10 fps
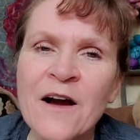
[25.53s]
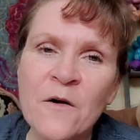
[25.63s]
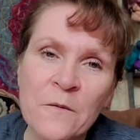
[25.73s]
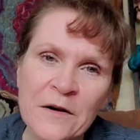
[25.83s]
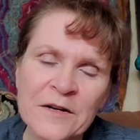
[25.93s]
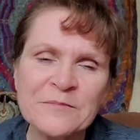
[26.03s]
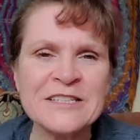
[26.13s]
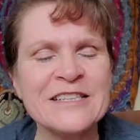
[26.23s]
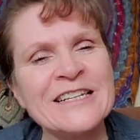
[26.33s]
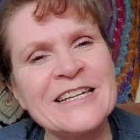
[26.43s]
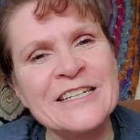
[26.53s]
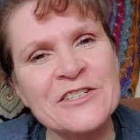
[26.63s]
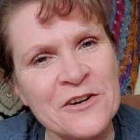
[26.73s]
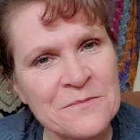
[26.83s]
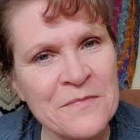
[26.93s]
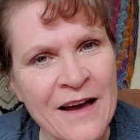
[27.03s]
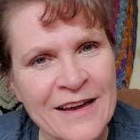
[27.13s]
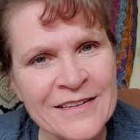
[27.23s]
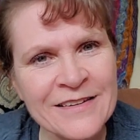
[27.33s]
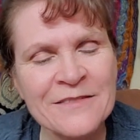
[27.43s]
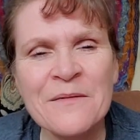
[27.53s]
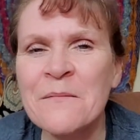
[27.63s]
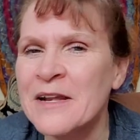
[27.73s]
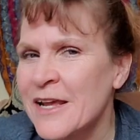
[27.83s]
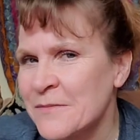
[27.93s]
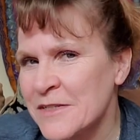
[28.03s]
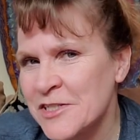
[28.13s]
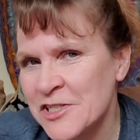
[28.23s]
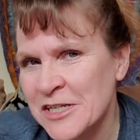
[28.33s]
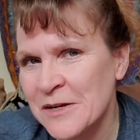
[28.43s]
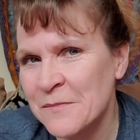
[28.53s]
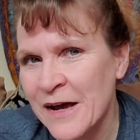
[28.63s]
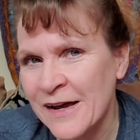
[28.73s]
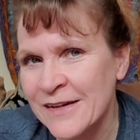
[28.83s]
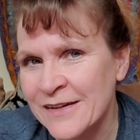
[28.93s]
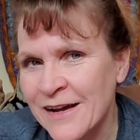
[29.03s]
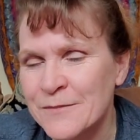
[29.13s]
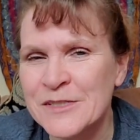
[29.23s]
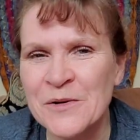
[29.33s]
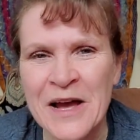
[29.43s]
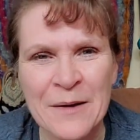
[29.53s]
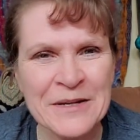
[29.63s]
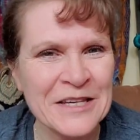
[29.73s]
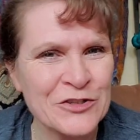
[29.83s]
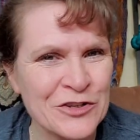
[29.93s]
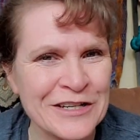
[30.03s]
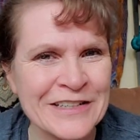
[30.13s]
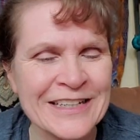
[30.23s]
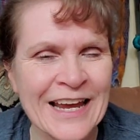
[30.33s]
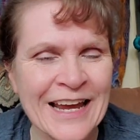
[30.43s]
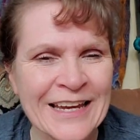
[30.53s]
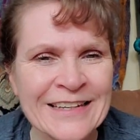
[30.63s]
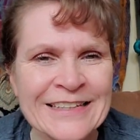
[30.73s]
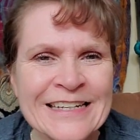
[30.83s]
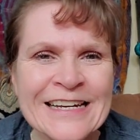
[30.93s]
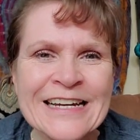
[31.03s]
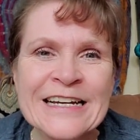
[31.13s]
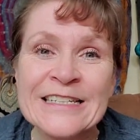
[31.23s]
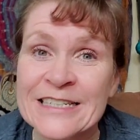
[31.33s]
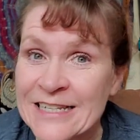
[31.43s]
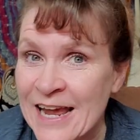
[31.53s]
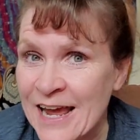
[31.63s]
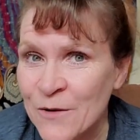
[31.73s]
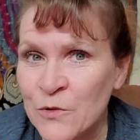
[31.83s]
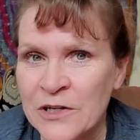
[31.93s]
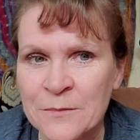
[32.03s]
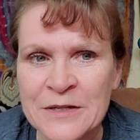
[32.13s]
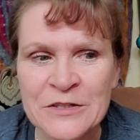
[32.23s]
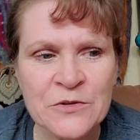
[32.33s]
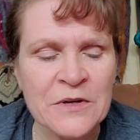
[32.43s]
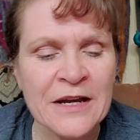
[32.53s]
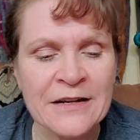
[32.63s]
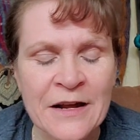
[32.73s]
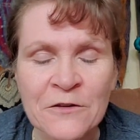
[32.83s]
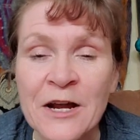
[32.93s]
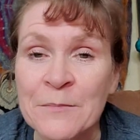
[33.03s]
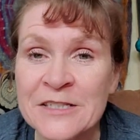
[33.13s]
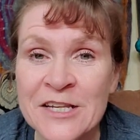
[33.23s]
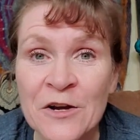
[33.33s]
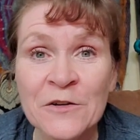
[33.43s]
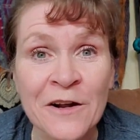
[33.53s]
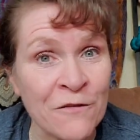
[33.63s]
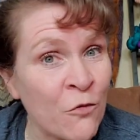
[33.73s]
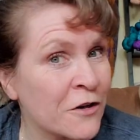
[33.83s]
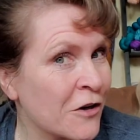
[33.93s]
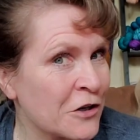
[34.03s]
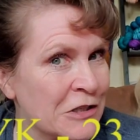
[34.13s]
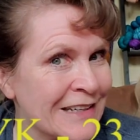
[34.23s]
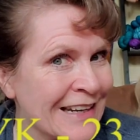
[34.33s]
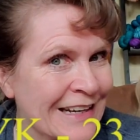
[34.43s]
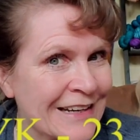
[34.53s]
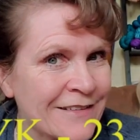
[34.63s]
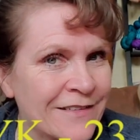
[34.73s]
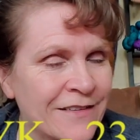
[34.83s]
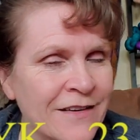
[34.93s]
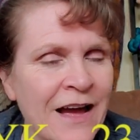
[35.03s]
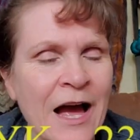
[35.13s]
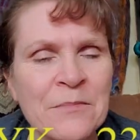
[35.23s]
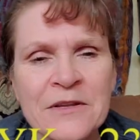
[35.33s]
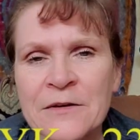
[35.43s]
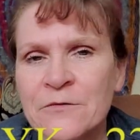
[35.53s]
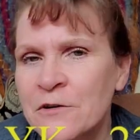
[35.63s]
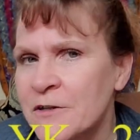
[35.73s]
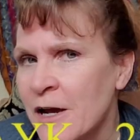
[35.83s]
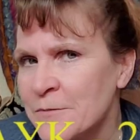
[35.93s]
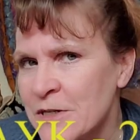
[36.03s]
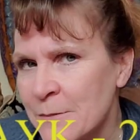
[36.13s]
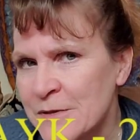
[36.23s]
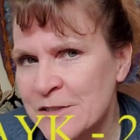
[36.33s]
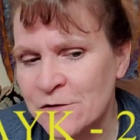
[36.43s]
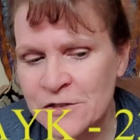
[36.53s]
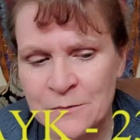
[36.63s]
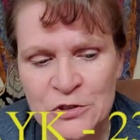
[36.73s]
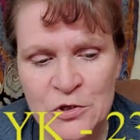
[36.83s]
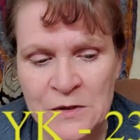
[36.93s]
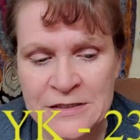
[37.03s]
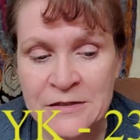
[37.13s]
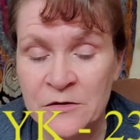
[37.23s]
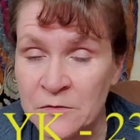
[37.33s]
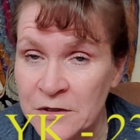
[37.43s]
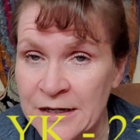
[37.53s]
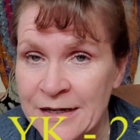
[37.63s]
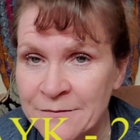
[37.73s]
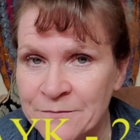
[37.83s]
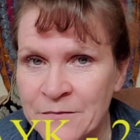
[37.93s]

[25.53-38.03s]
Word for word: Welcome to the Knitting Turnpike. My name is Gina Pike. I'm so happy that you're here today. Today we're going to be doing another episode of What Are You Knitting? I believe we're up to episode number 23.